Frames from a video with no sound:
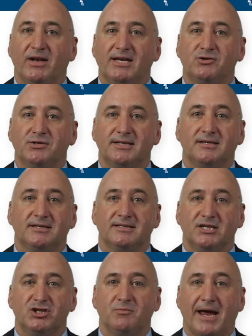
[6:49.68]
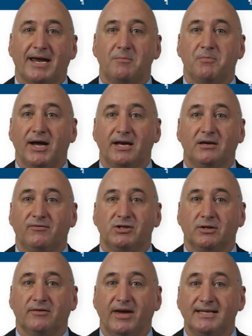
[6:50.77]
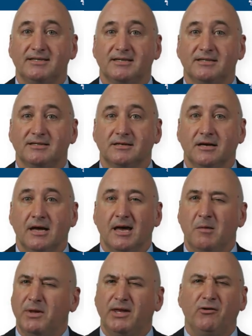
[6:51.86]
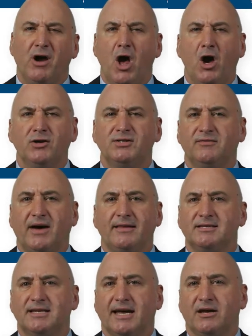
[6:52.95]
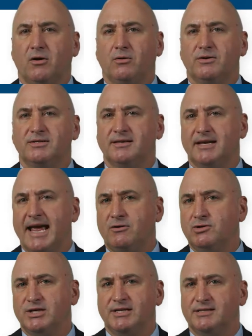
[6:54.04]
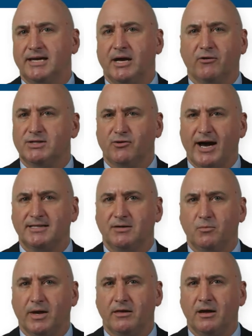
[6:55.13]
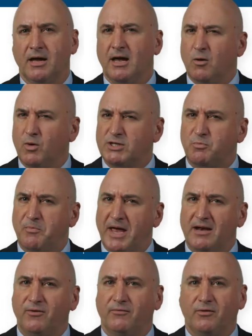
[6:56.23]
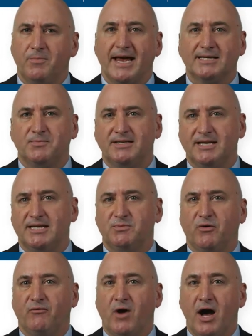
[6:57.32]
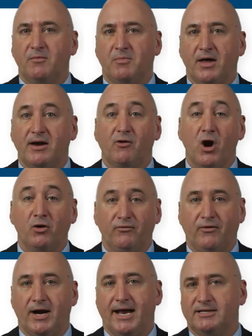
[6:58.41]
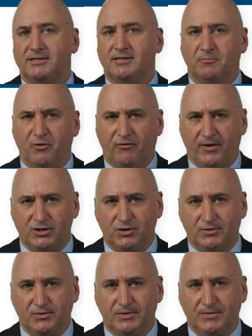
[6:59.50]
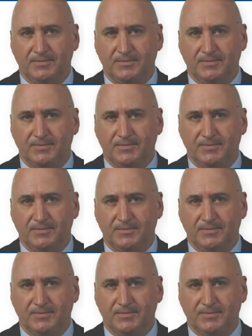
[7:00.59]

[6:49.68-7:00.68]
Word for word: interest in decision making by individual investors, but there are a host of other stakeholders that LGC are interacting with, which benefit from the expertise provided by their own finance professionals